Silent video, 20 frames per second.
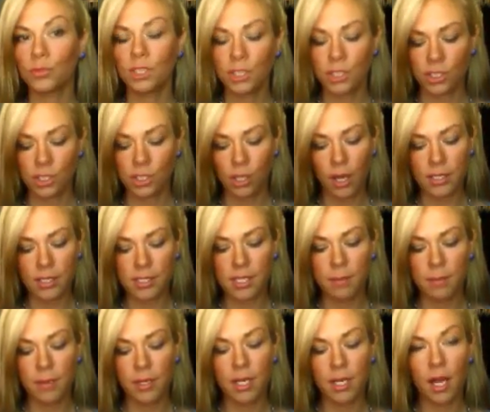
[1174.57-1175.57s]
Just
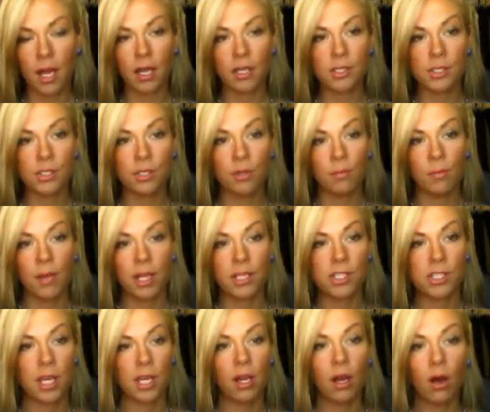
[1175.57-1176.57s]
glossy, but not too much.
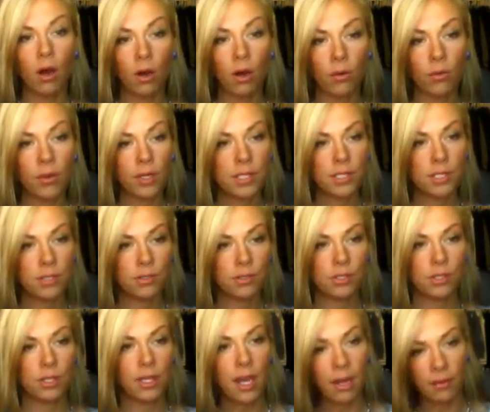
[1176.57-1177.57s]
I always
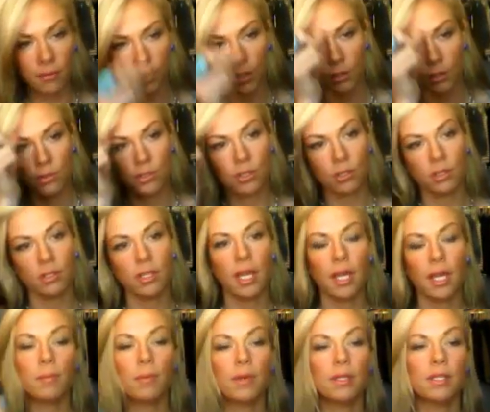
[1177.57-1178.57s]
usually have a neutral
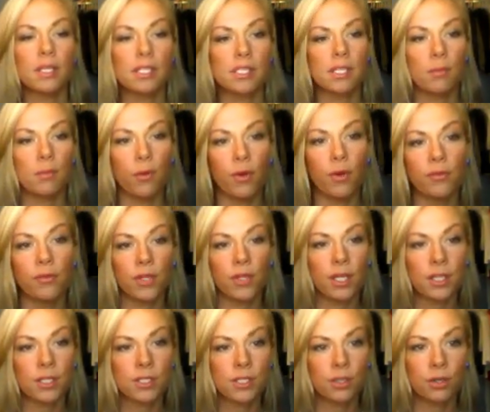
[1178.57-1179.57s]
lip, unless I'm going for
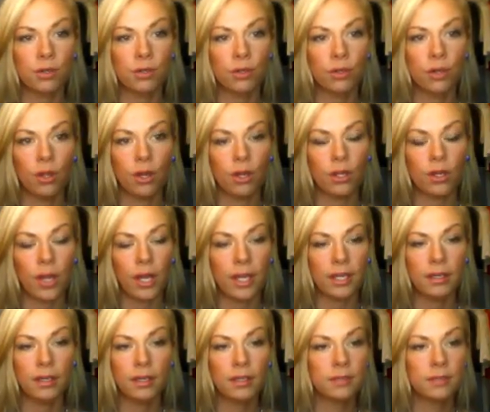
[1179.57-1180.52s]
like a certain look, like,